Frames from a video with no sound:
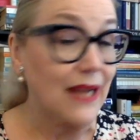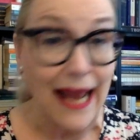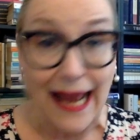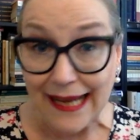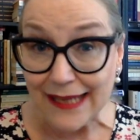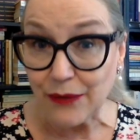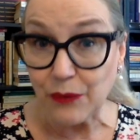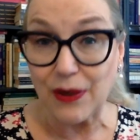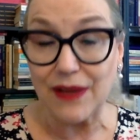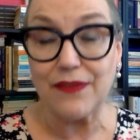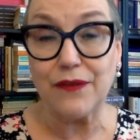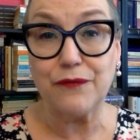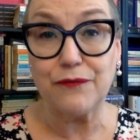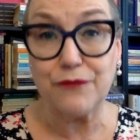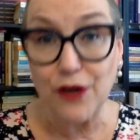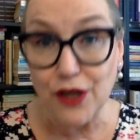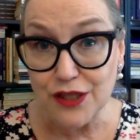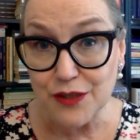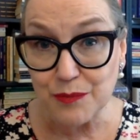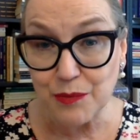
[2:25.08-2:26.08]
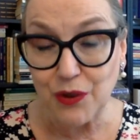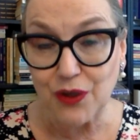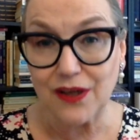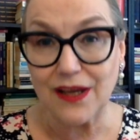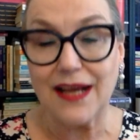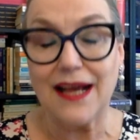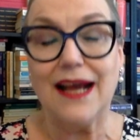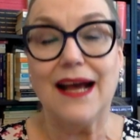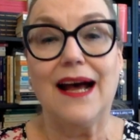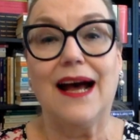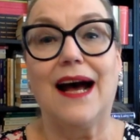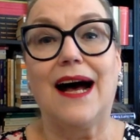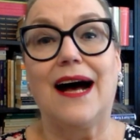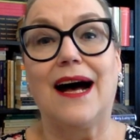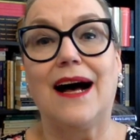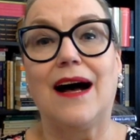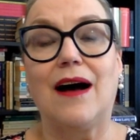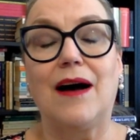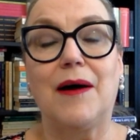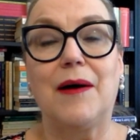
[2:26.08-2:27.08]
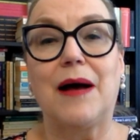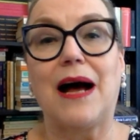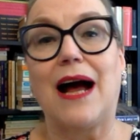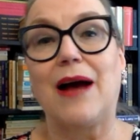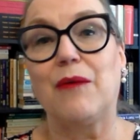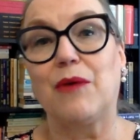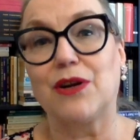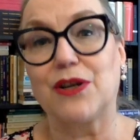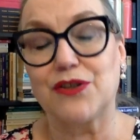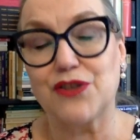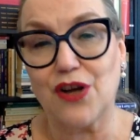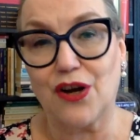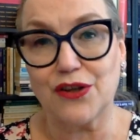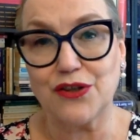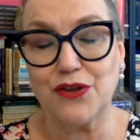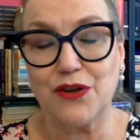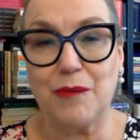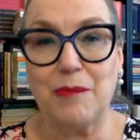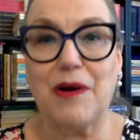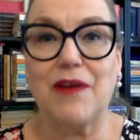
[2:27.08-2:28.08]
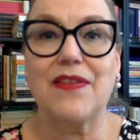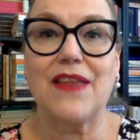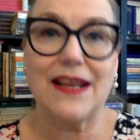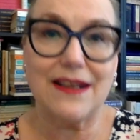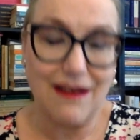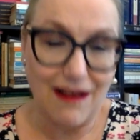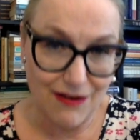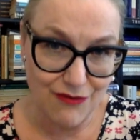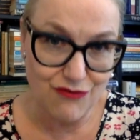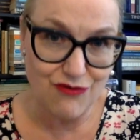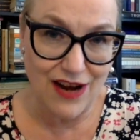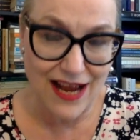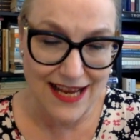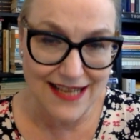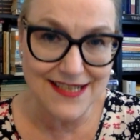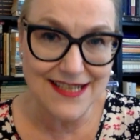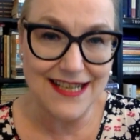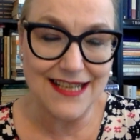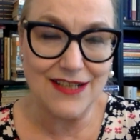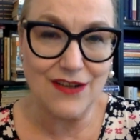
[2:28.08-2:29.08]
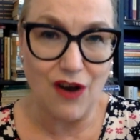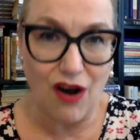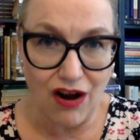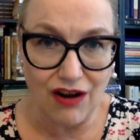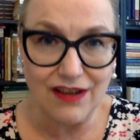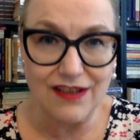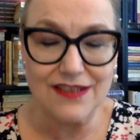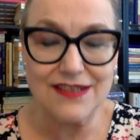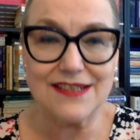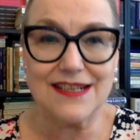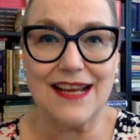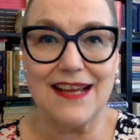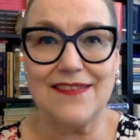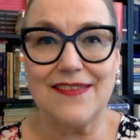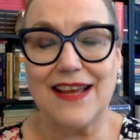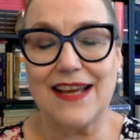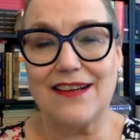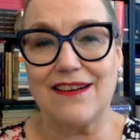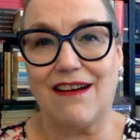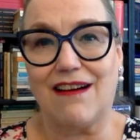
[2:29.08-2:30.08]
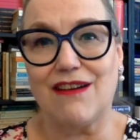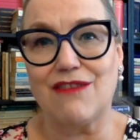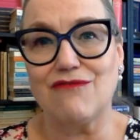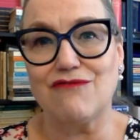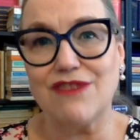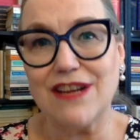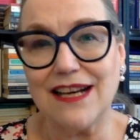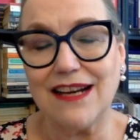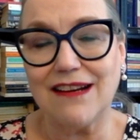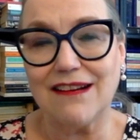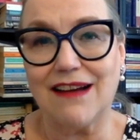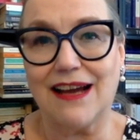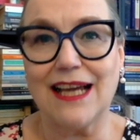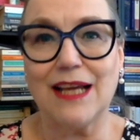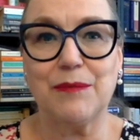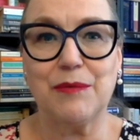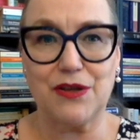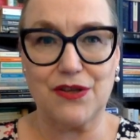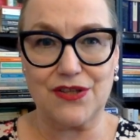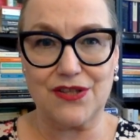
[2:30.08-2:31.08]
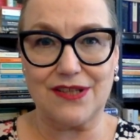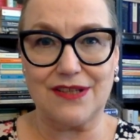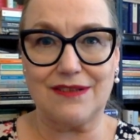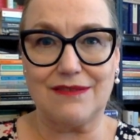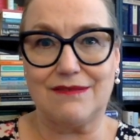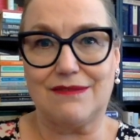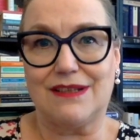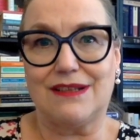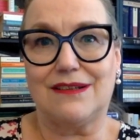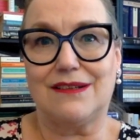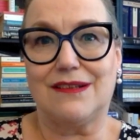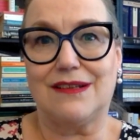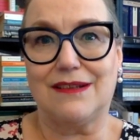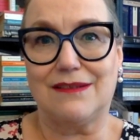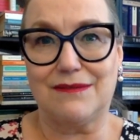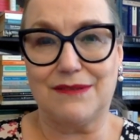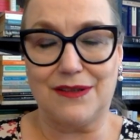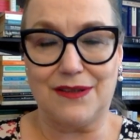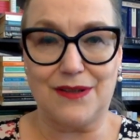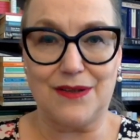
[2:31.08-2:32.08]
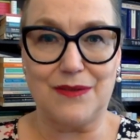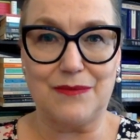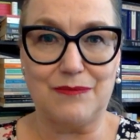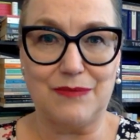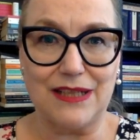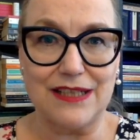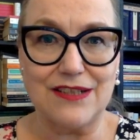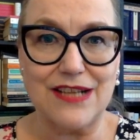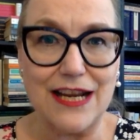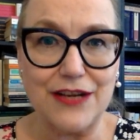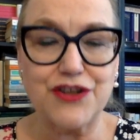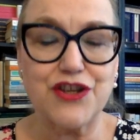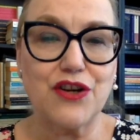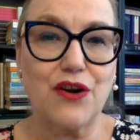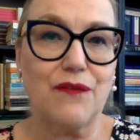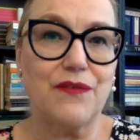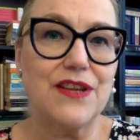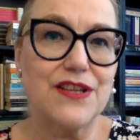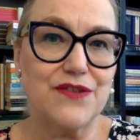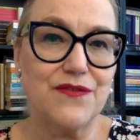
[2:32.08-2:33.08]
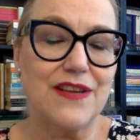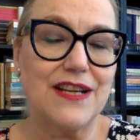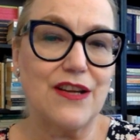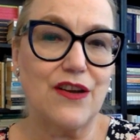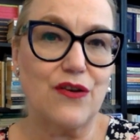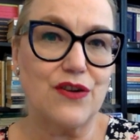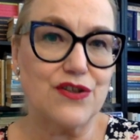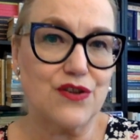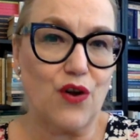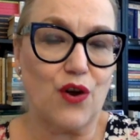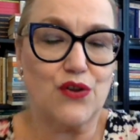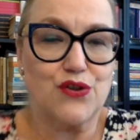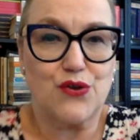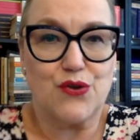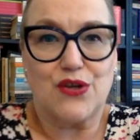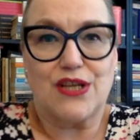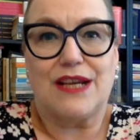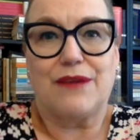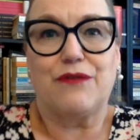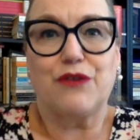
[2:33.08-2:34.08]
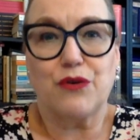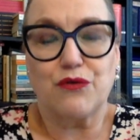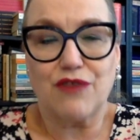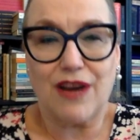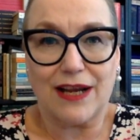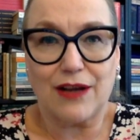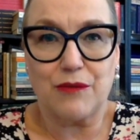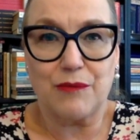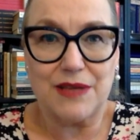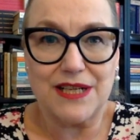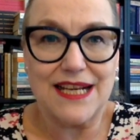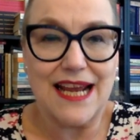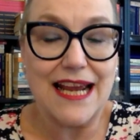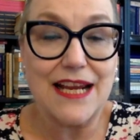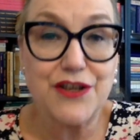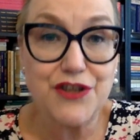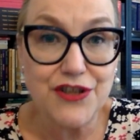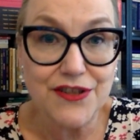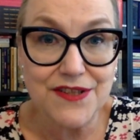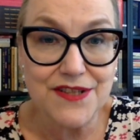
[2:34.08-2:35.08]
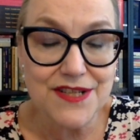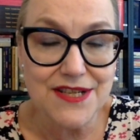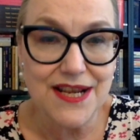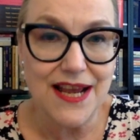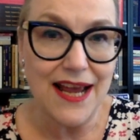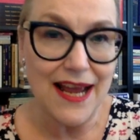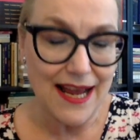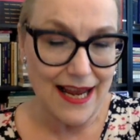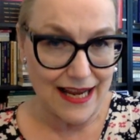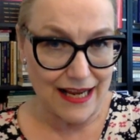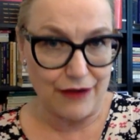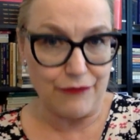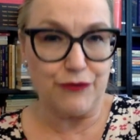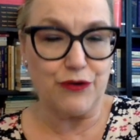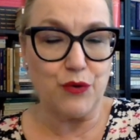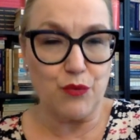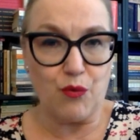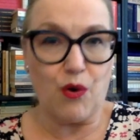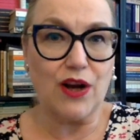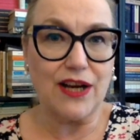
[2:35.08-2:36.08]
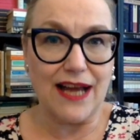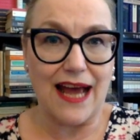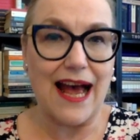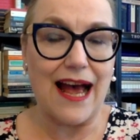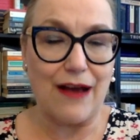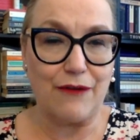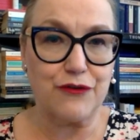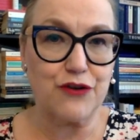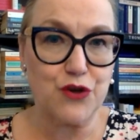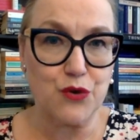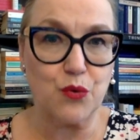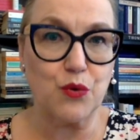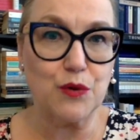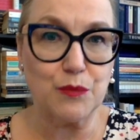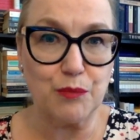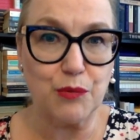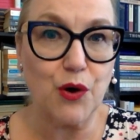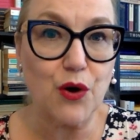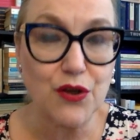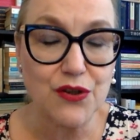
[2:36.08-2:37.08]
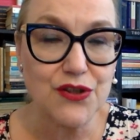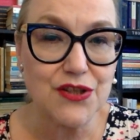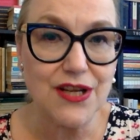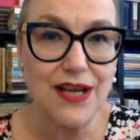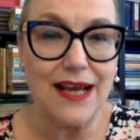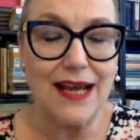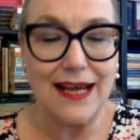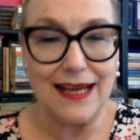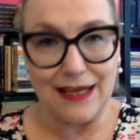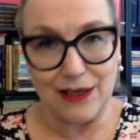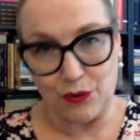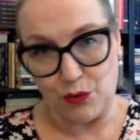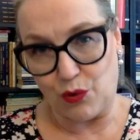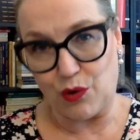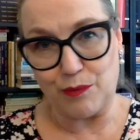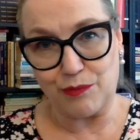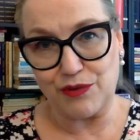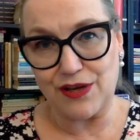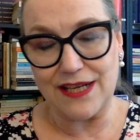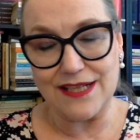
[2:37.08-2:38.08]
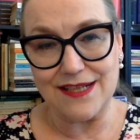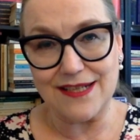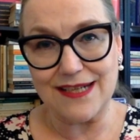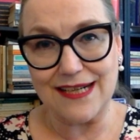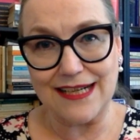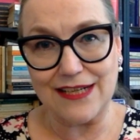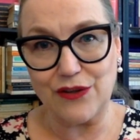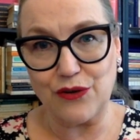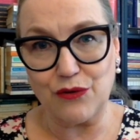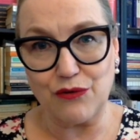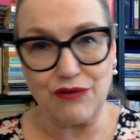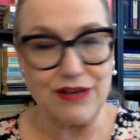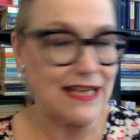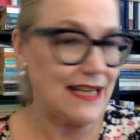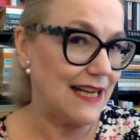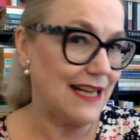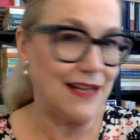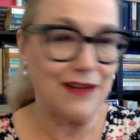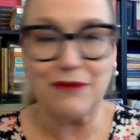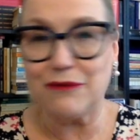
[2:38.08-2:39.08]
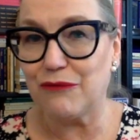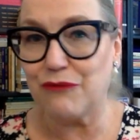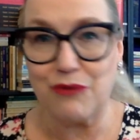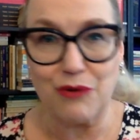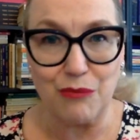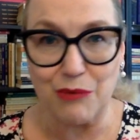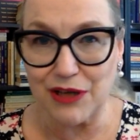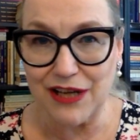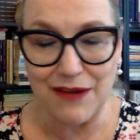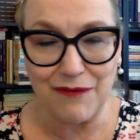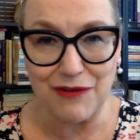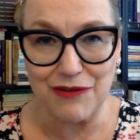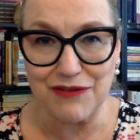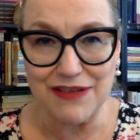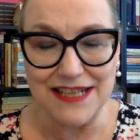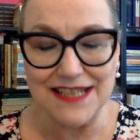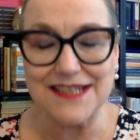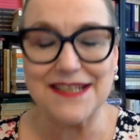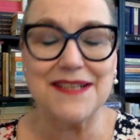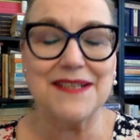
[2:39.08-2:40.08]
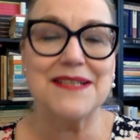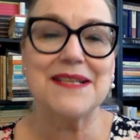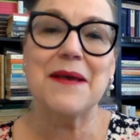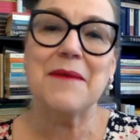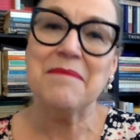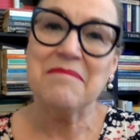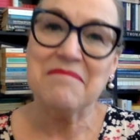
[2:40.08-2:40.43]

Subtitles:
Anyway, the first book I want to talk to you about that I read in August and that I really like, because the intention of this video is also to give you recommendations if you want to have short books incorporated in your reading for whatever reasons.